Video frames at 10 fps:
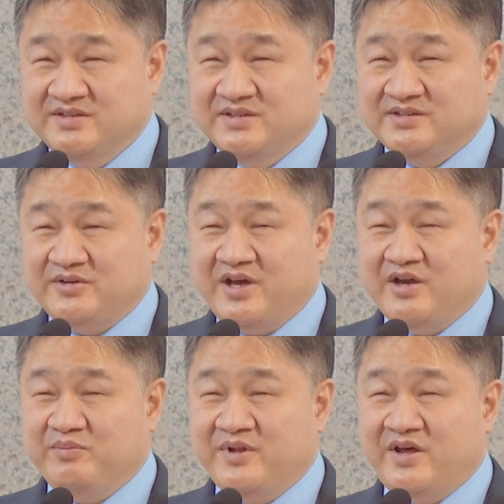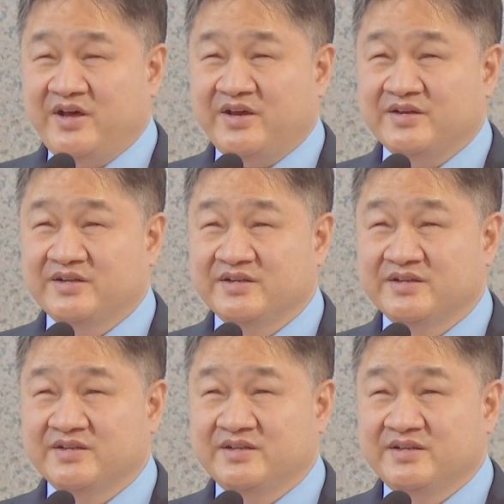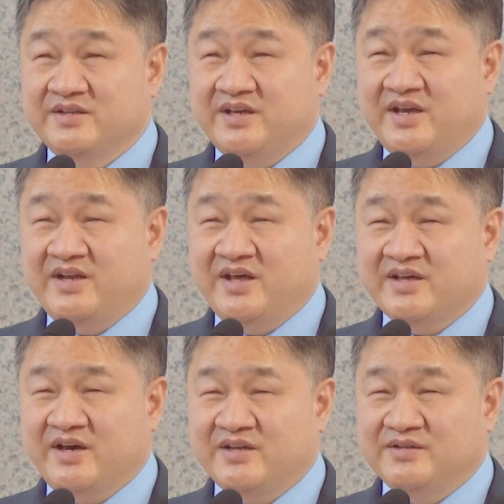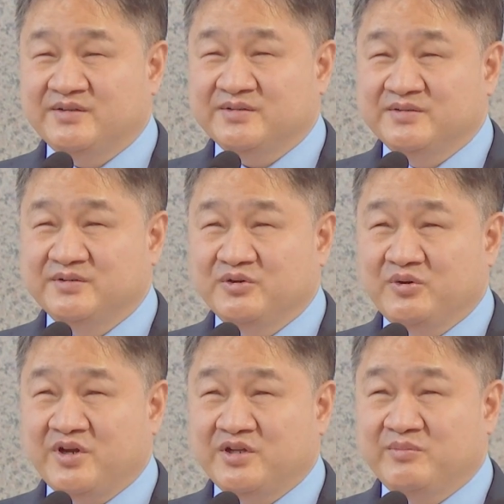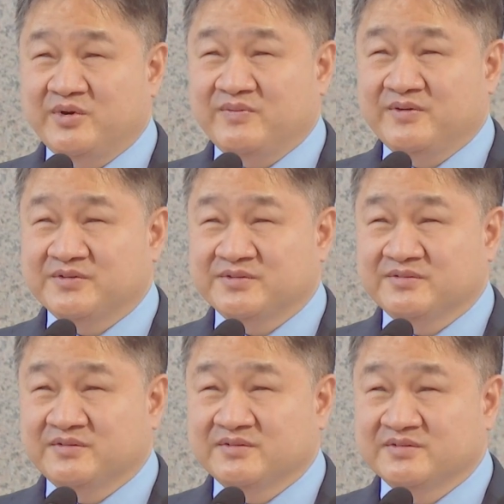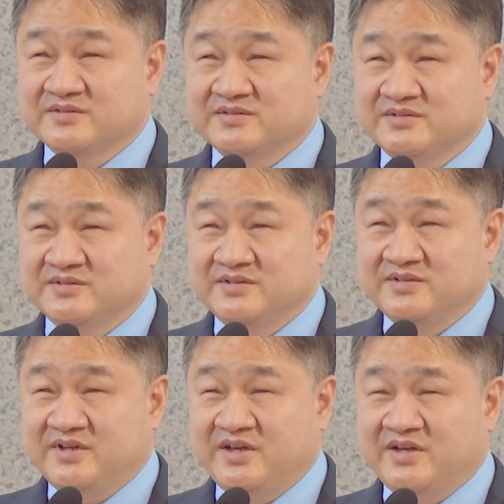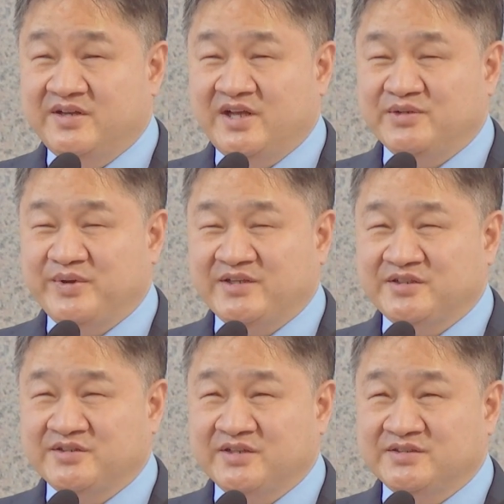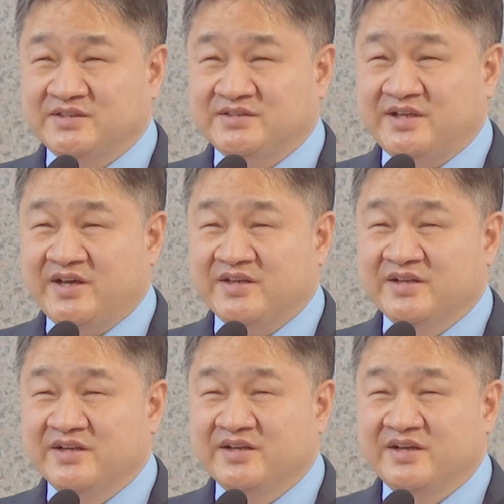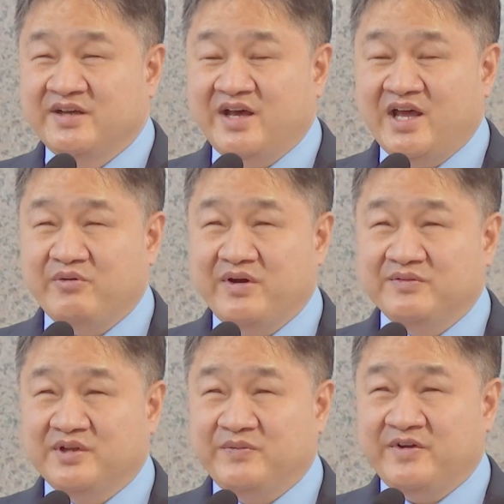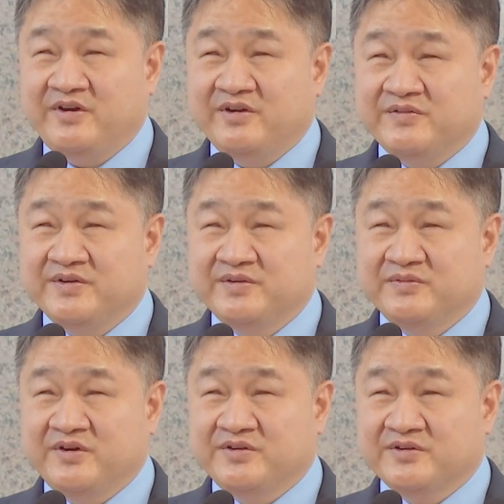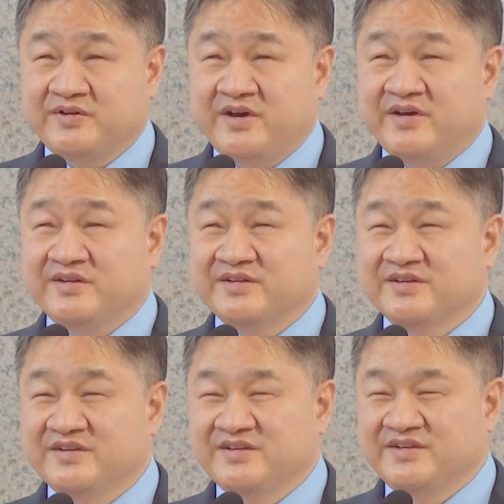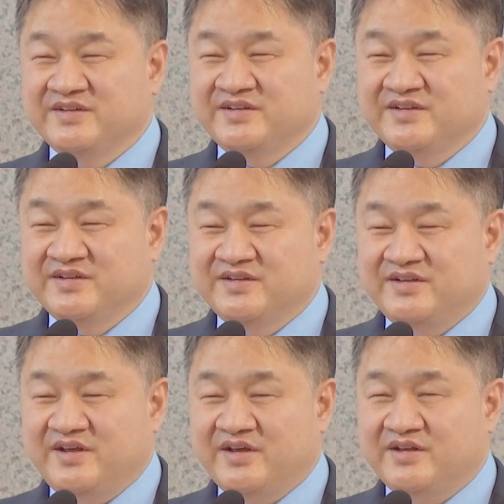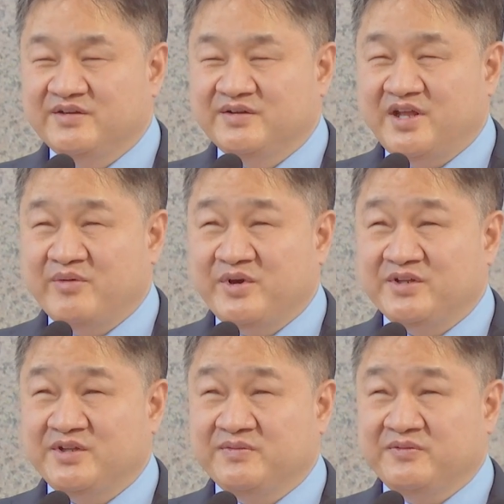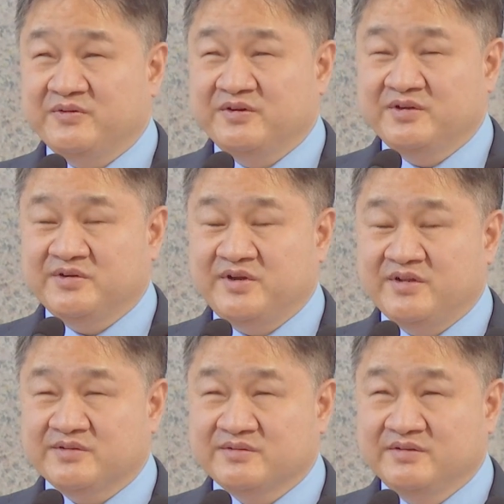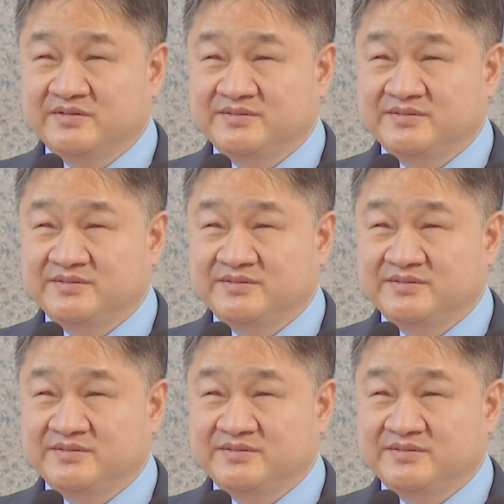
So I applied, and I got into quite a number of those schools. And as Pastor Justin said, I wound up at Harvard for undergrad and MIT for grad school.